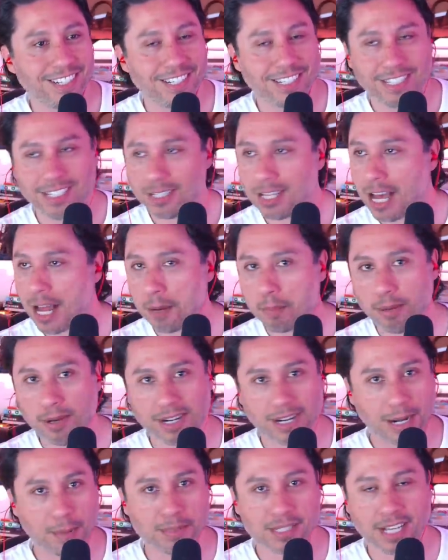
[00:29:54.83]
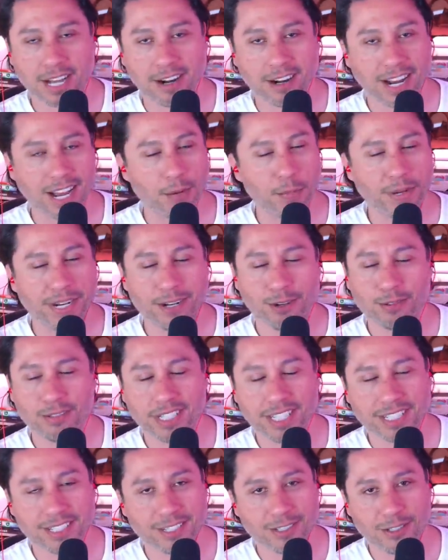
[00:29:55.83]
Just got to put it upside our head. We don't
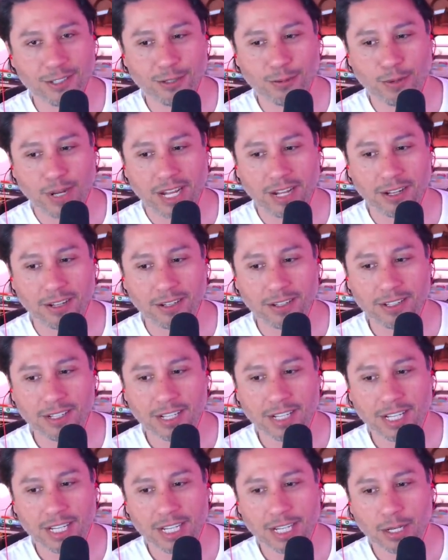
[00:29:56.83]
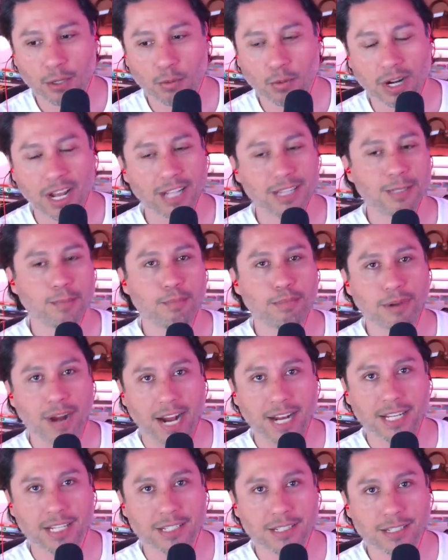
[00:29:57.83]
listen too well. We're not the
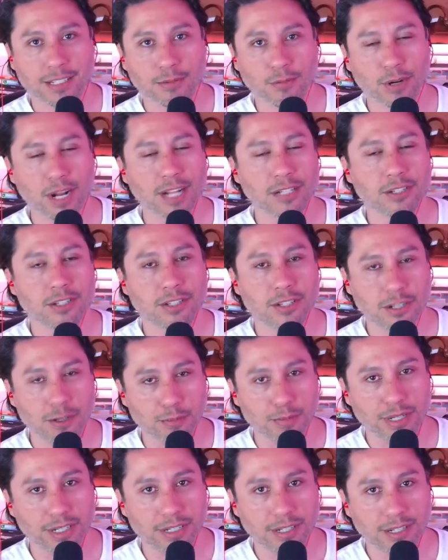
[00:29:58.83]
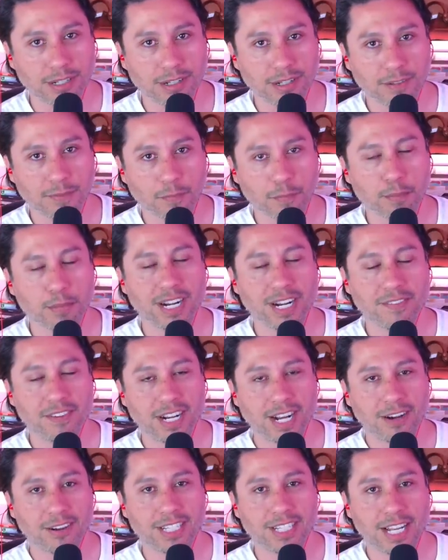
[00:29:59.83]
brightest. We're not stupid. But every
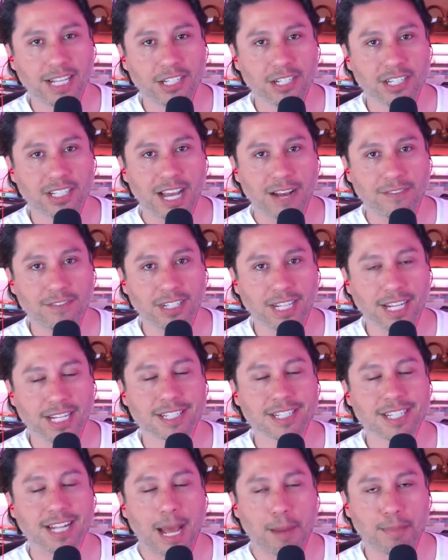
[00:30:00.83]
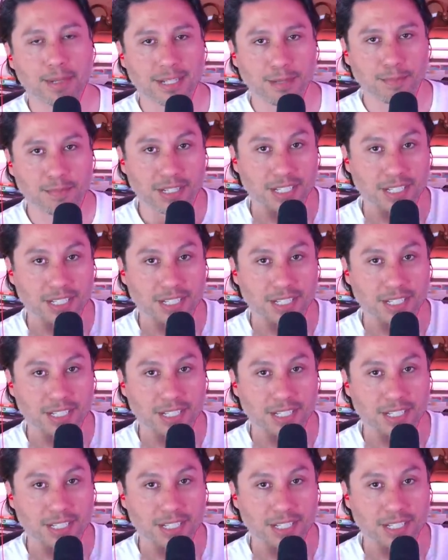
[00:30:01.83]
now and then you just have to like slap us up the